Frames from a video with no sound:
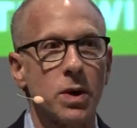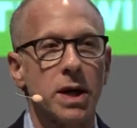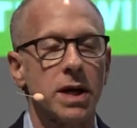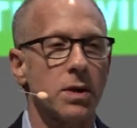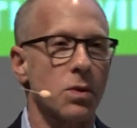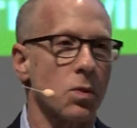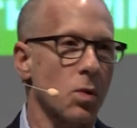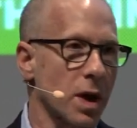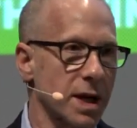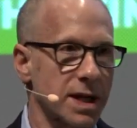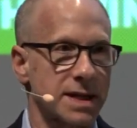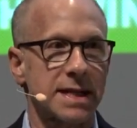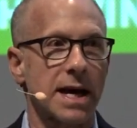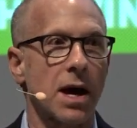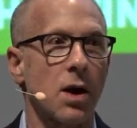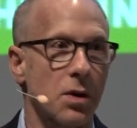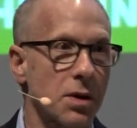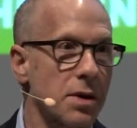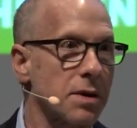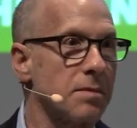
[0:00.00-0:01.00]
We didn't want to
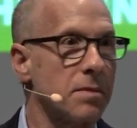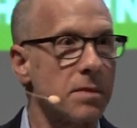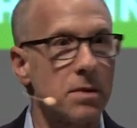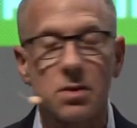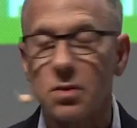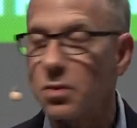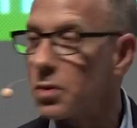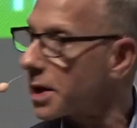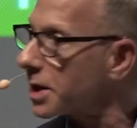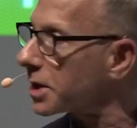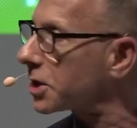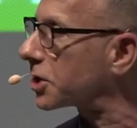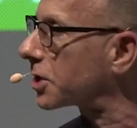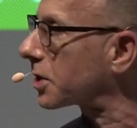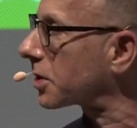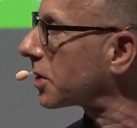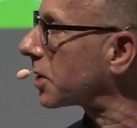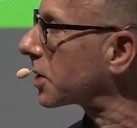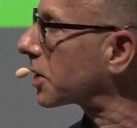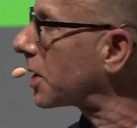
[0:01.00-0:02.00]
tell them what it
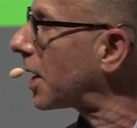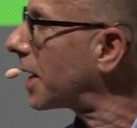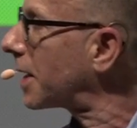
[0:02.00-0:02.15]
should look